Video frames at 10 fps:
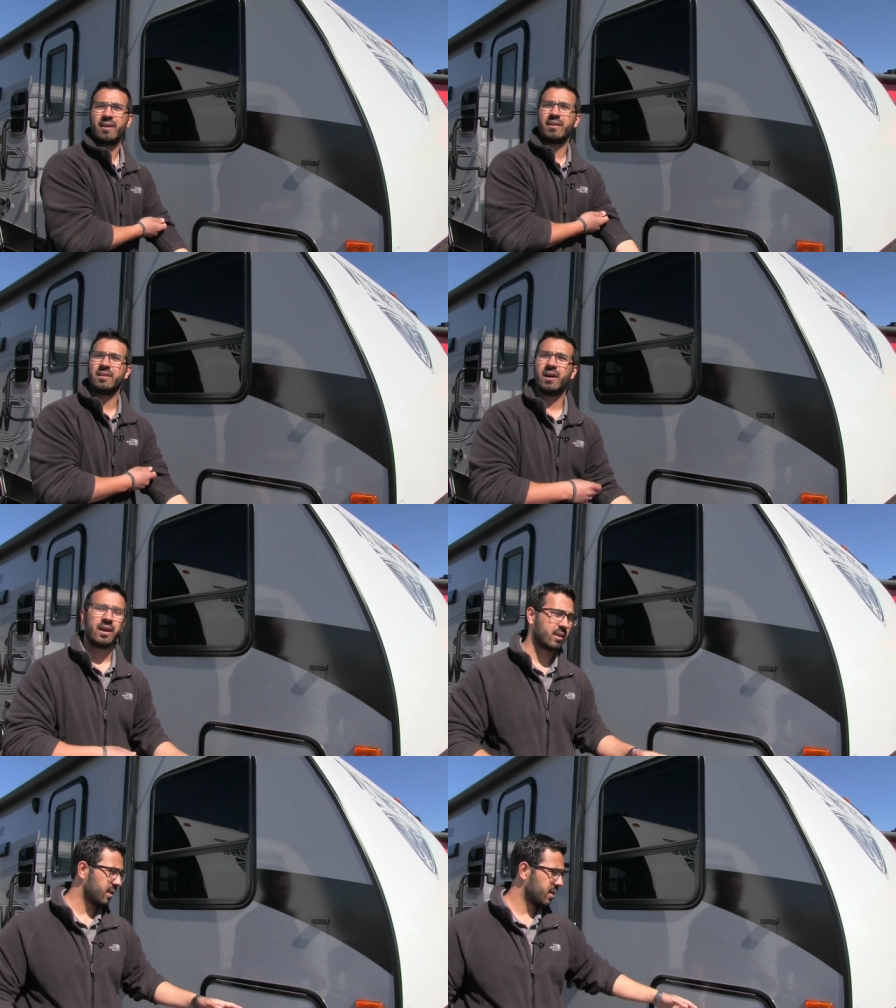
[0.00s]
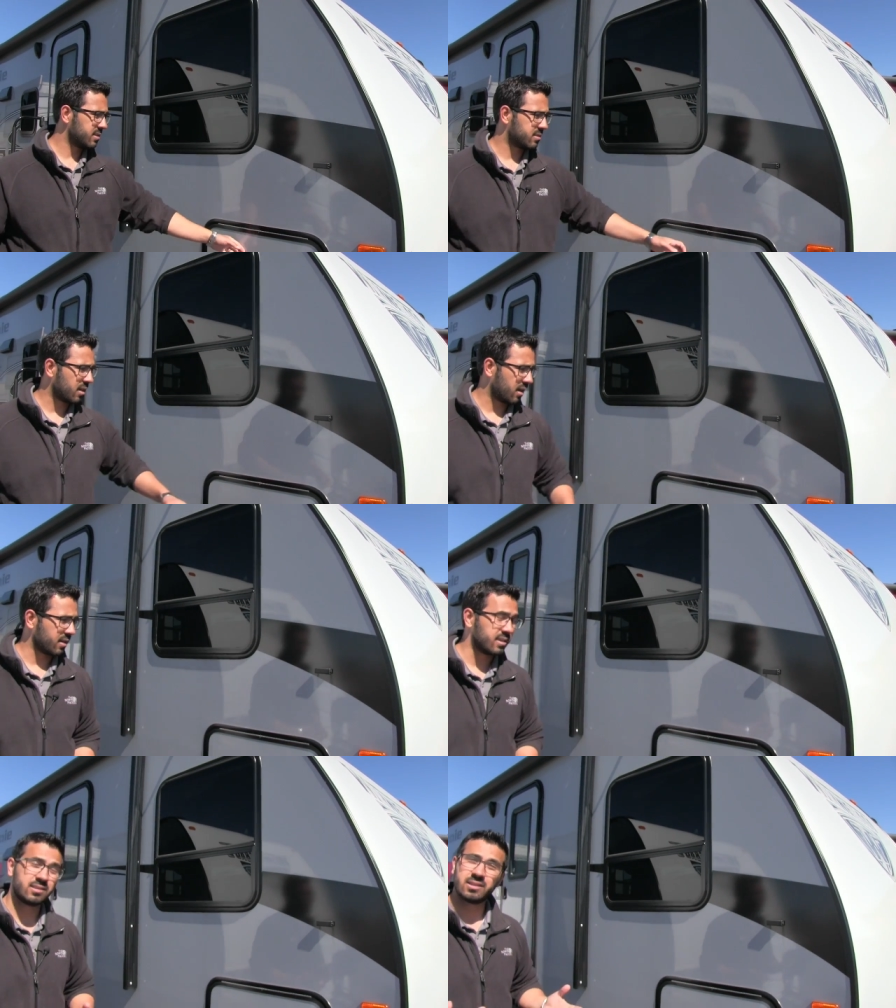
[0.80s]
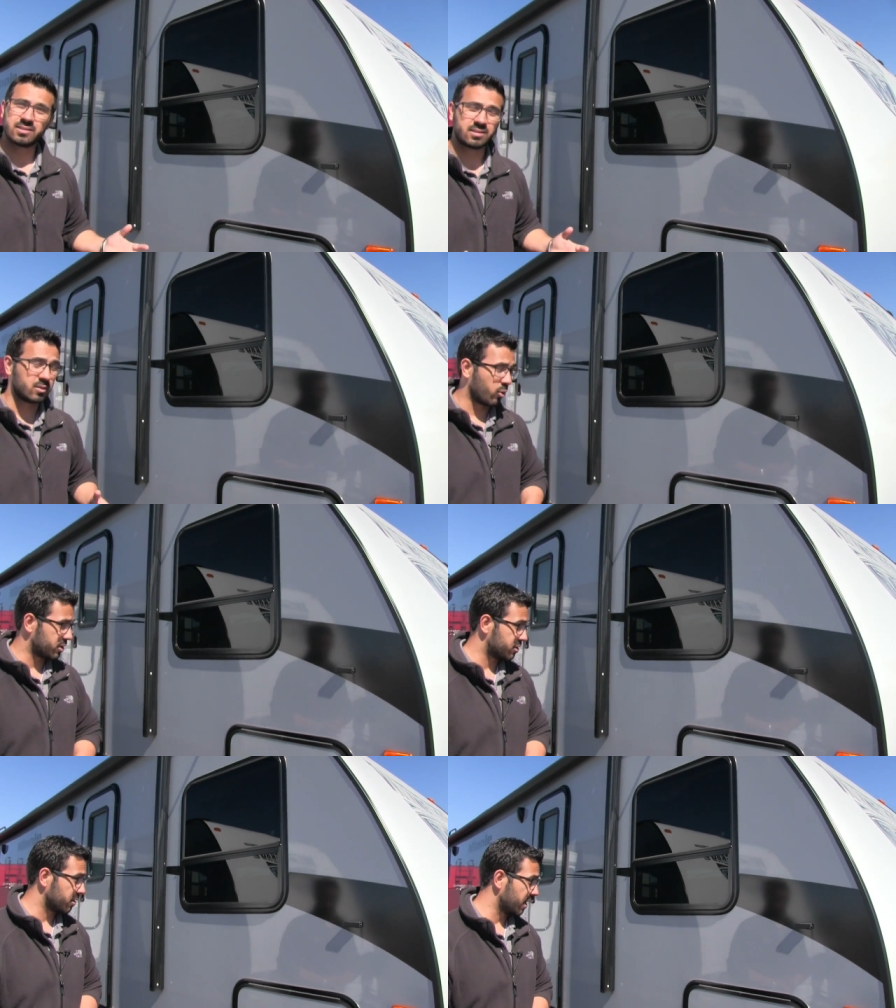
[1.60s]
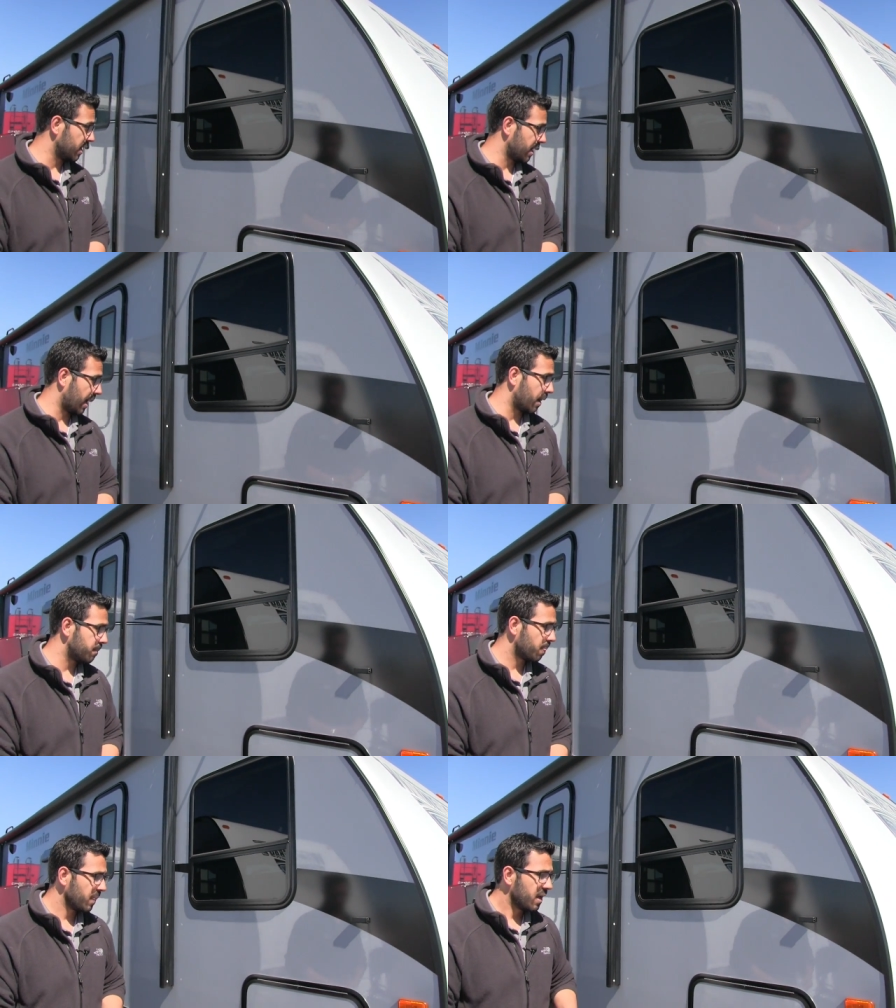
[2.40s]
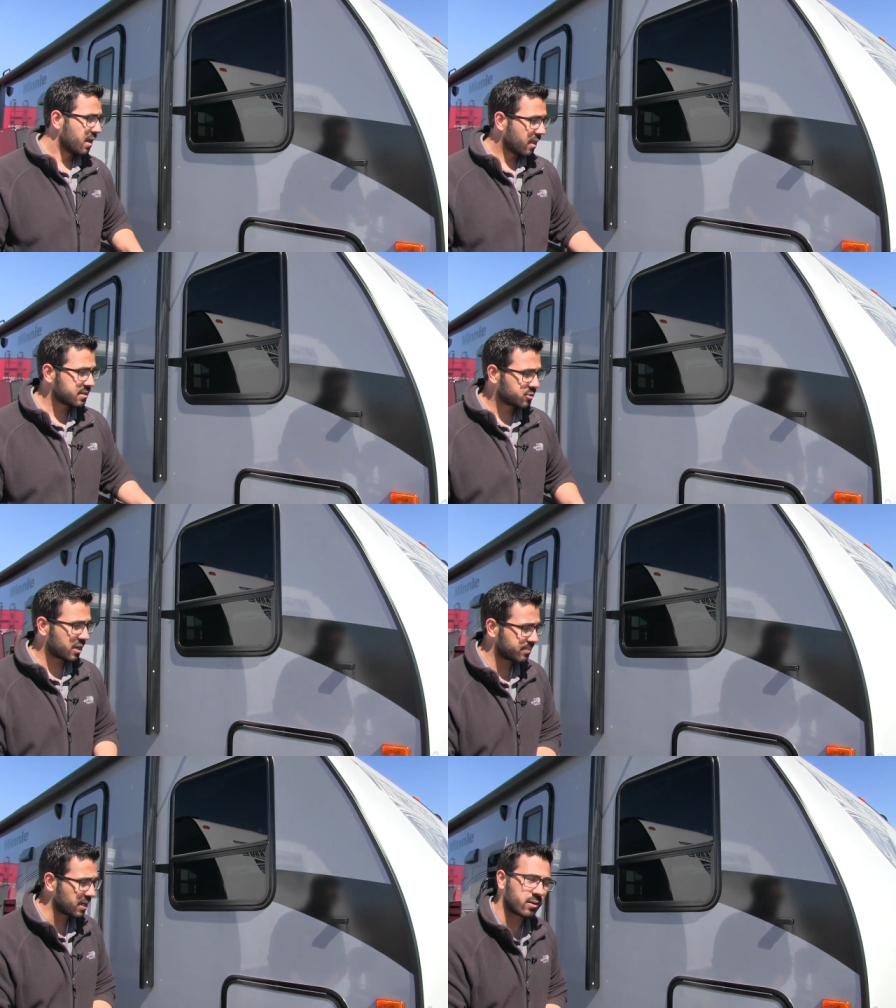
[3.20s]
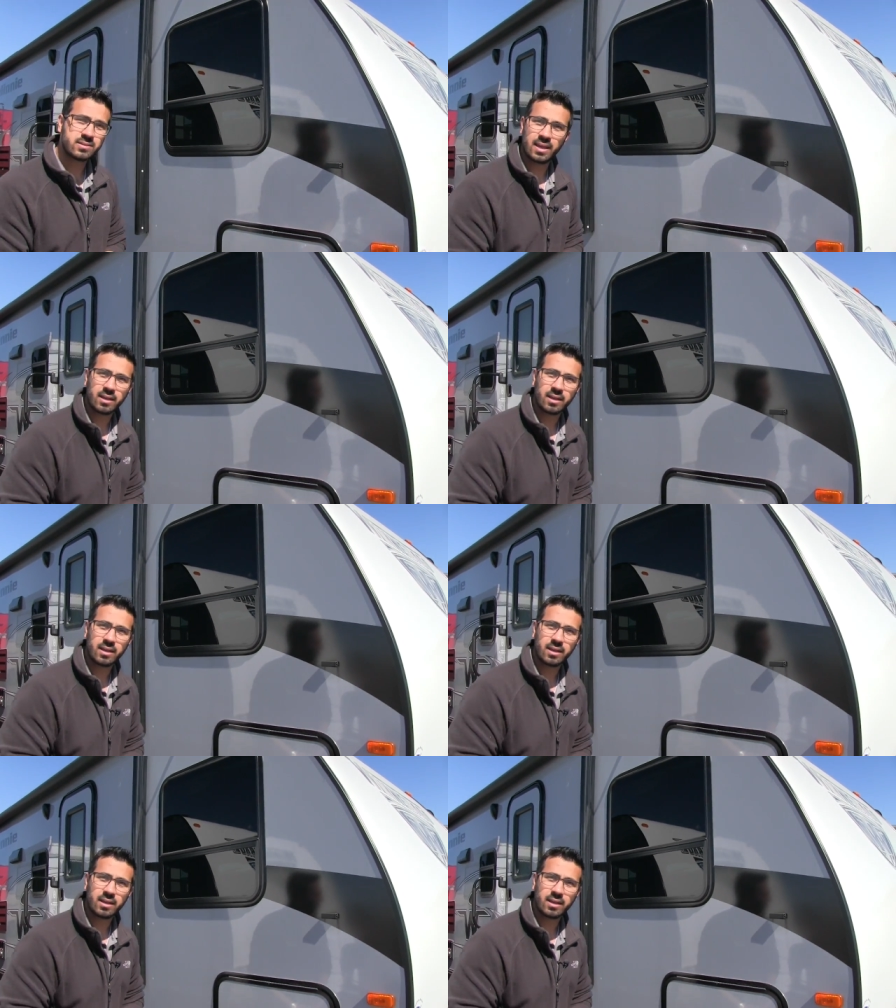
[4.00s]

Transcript: there at night, it is uh, easy to see what you're getting at. Let's drop down and